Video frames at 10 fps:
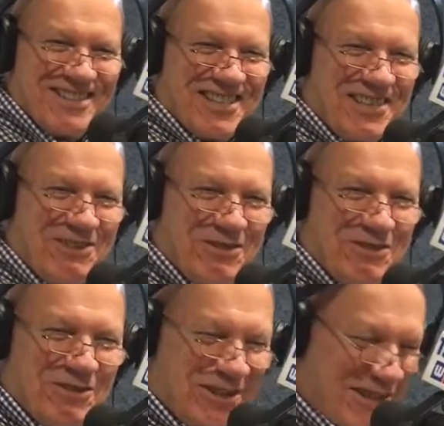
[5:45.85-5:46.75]
see
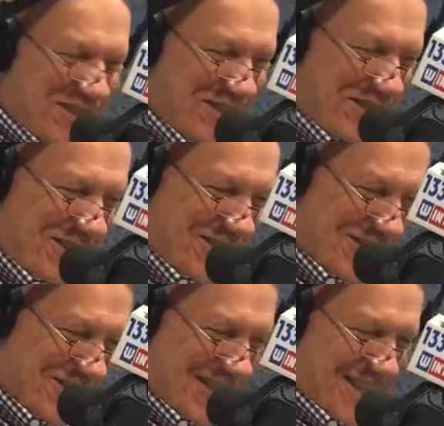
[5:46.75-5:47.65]
what we can do.
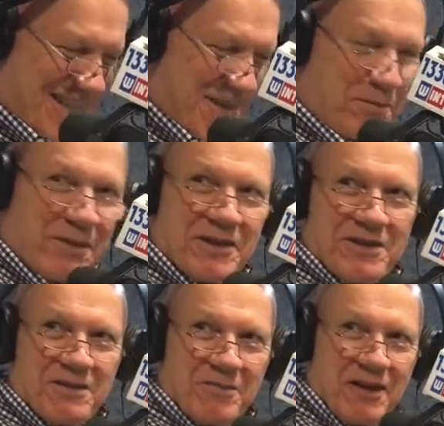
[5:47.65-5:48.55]
But
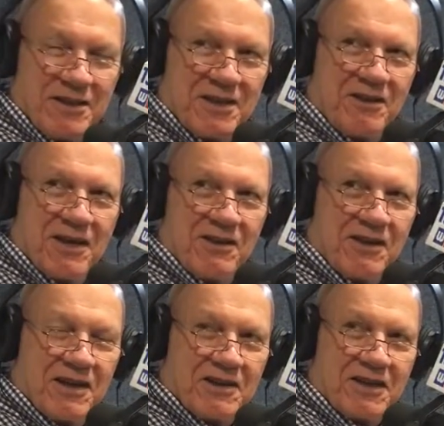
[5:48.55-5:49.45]
that's how I
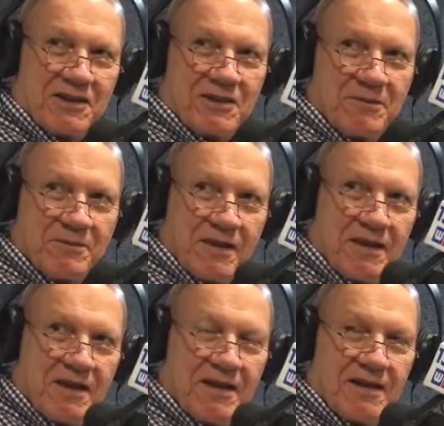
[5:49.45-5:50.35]
look at this,
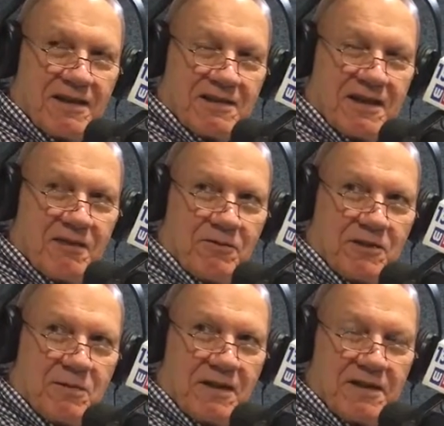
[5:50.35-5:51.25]
and that's not what's
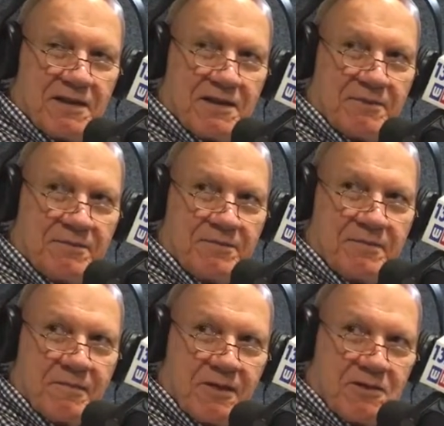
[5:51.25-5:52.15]
being done.
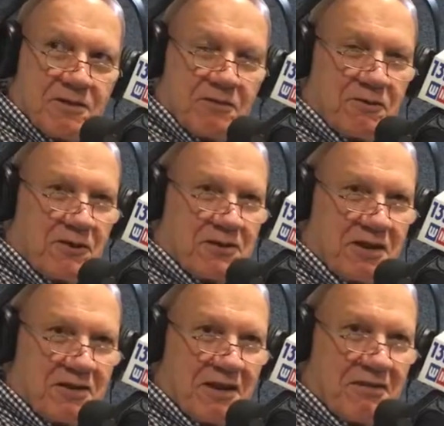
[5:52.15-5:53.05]
So of course I
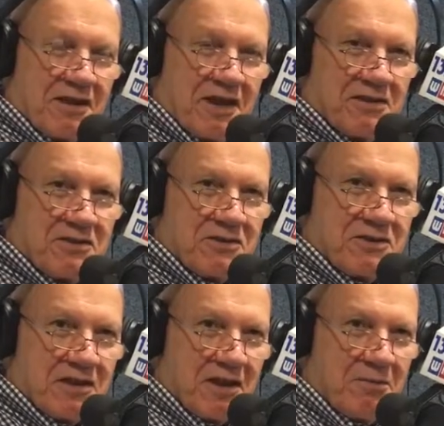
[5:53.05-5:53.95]
don't have the answers
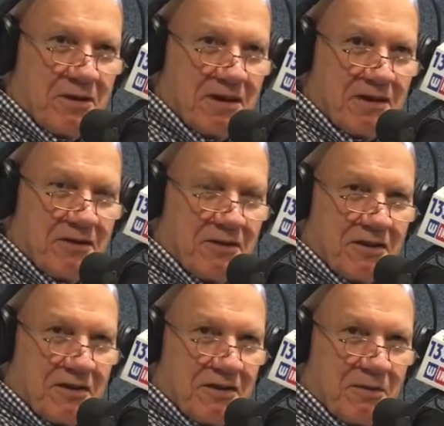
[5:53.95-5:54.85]
today, but I know
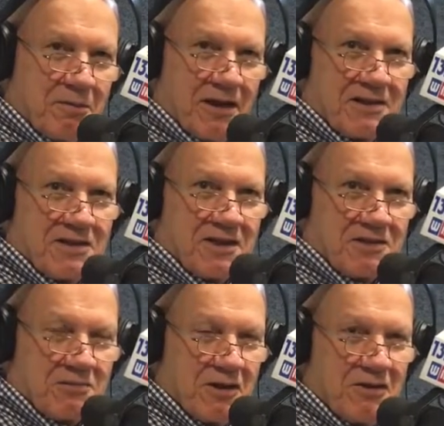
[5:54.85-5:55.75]
the the
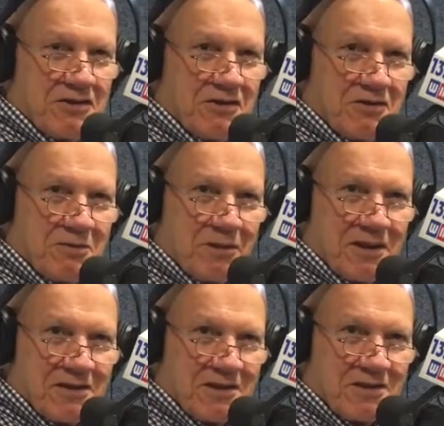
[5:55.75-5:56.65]
process. We always know the
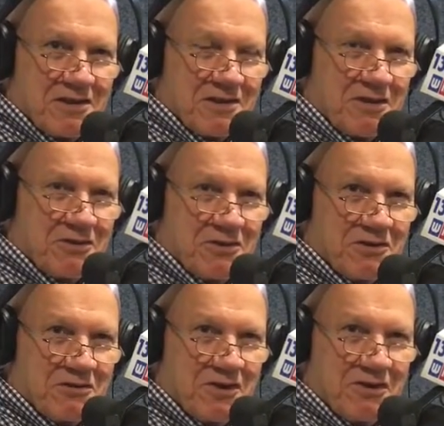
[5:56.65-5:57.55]
process as
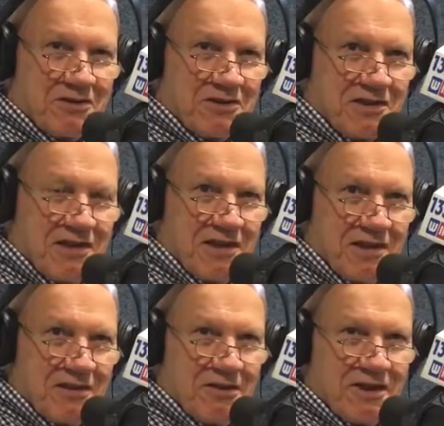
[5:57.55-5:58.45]
coaches. We always
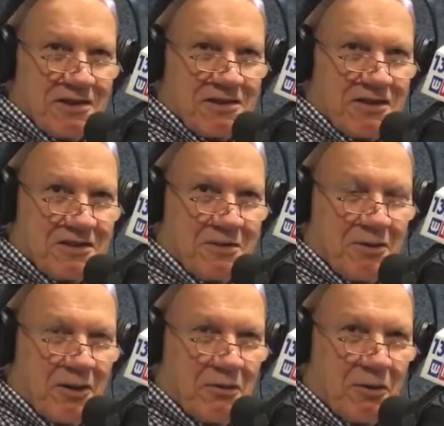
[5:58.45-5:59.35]
know how to start the
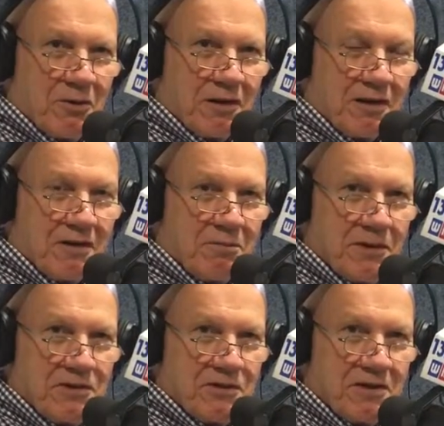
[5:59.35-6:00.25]
ball rolling. And
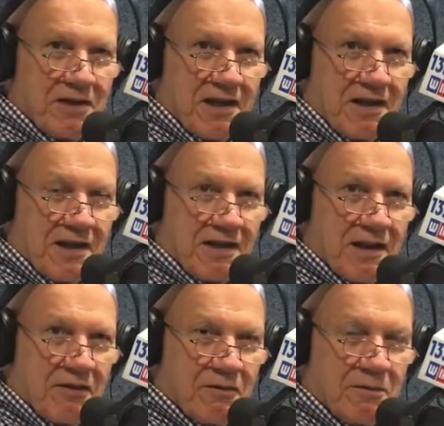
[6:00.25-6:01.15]
picture a day like
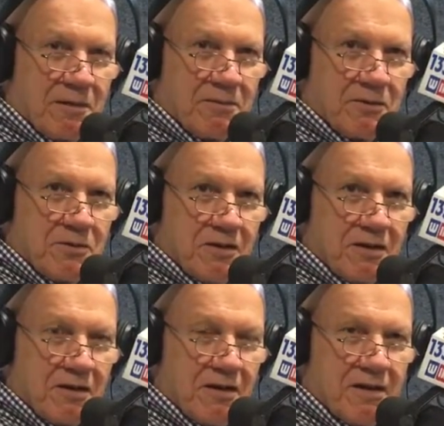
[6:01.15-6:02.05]
that with people who
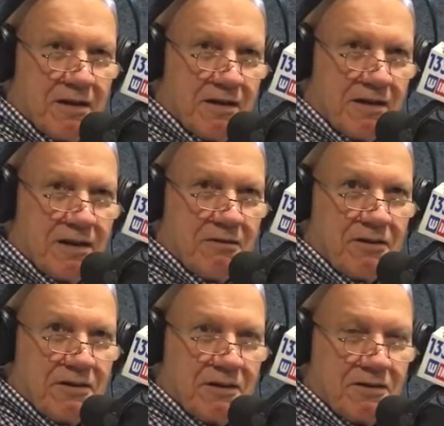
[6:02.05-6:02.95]
are near
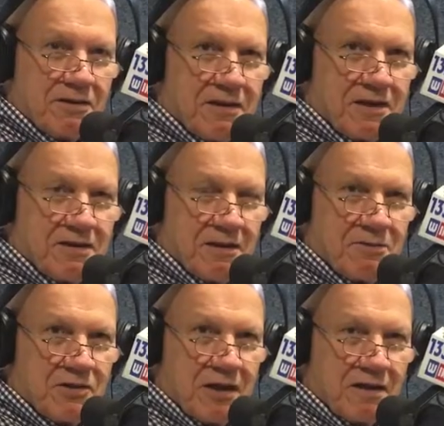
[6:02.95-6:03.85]
and dear that
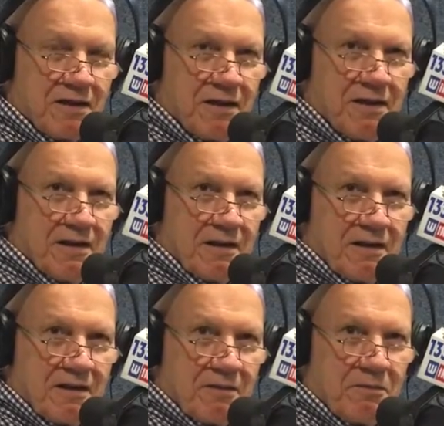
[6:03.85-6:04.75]
subject,
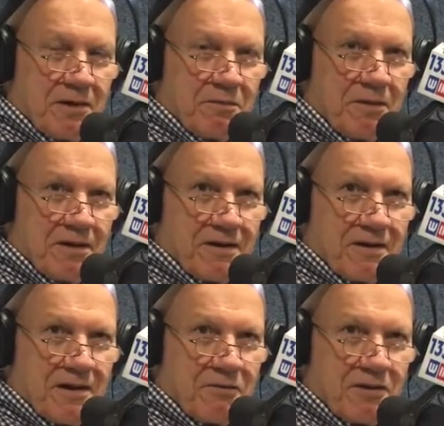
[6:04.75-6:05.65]
uh, being part of
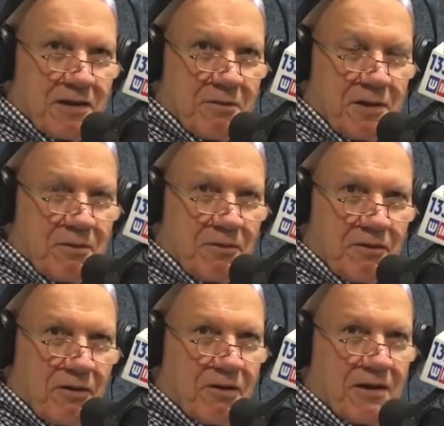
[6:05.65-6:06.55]
that, we come up with
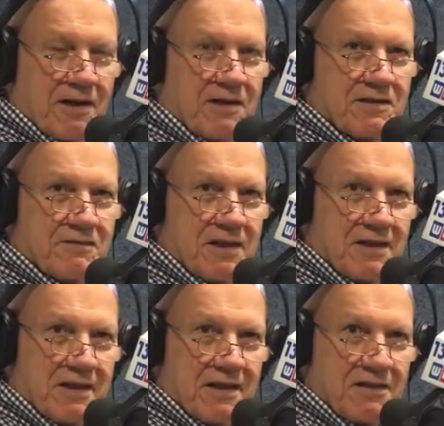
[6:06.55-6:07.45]
all kinds of
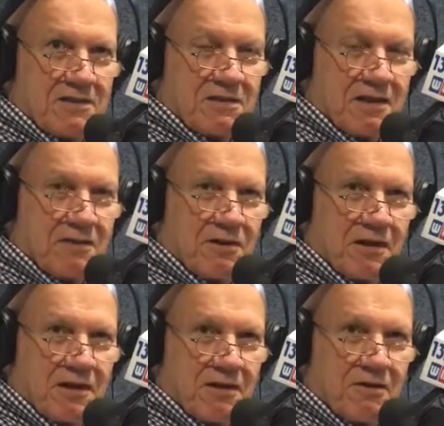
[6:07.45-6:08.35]
ideas, and now we
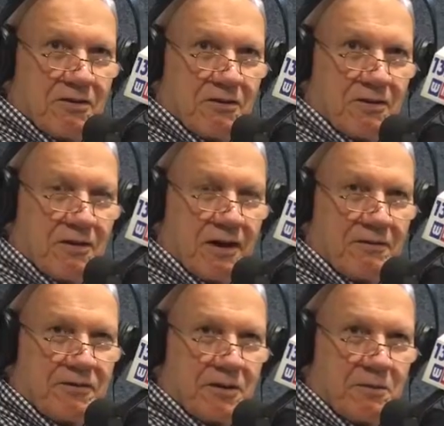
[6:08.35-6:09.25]
got to go go
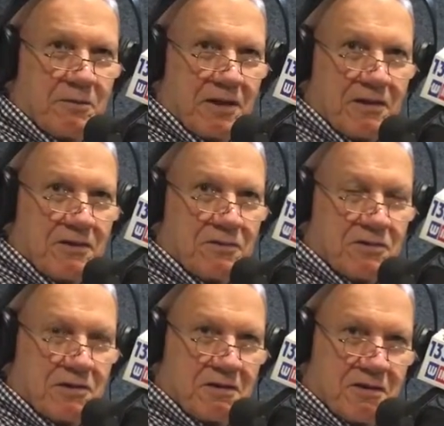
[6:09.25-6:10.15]
after them and make
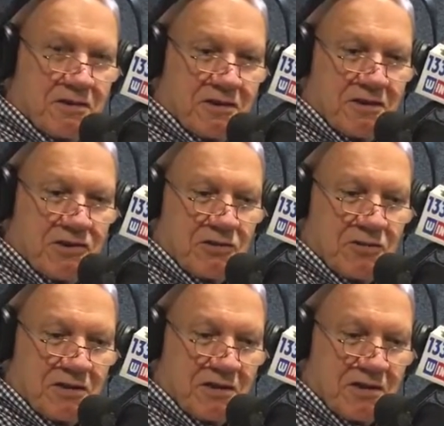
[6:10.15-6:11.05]
those
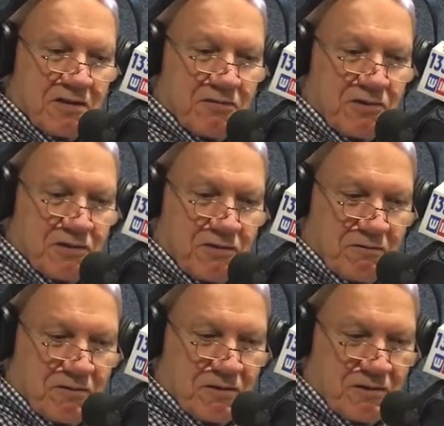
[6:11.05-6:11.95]
constituencies, which
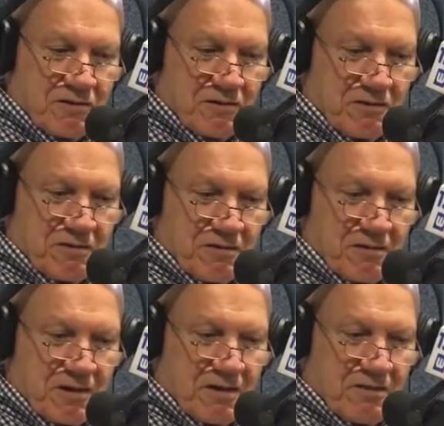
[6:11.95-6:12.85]
which
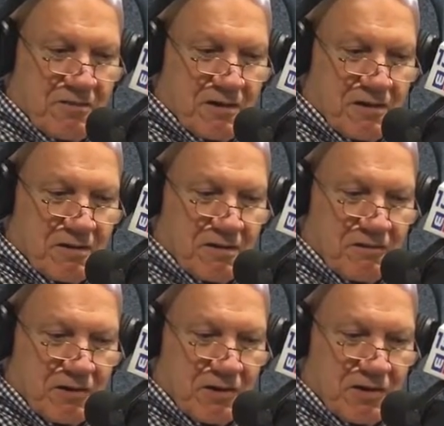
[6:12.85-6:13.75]
you know uh,
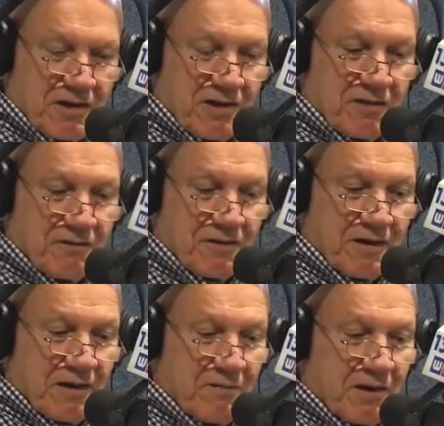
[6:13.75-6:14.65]
we could
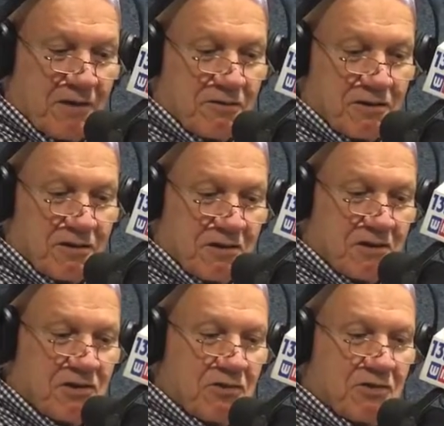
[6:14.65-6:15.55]
identify, make those
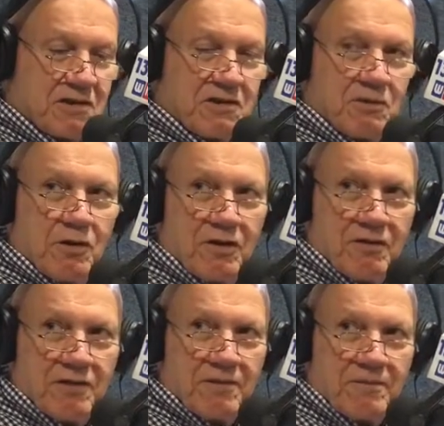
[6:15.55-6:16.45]
constituencies aware of it.